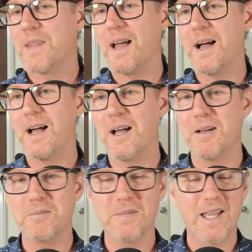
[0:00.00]

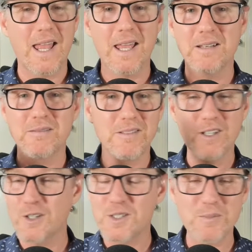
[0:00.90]
um, and, you
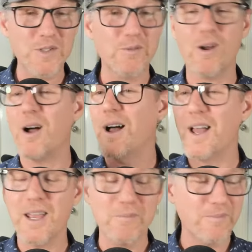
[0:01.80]
know,
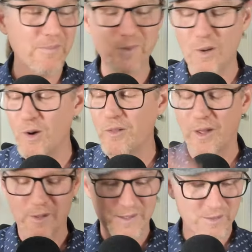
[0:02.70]
subscribe, all
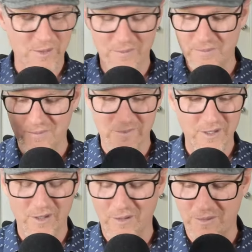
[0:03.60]
those sort of,
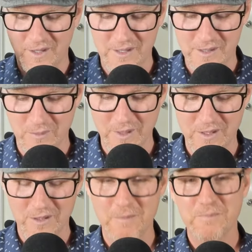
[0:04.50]
you know, things that we
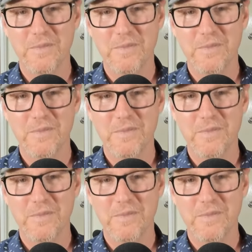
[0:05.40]
do.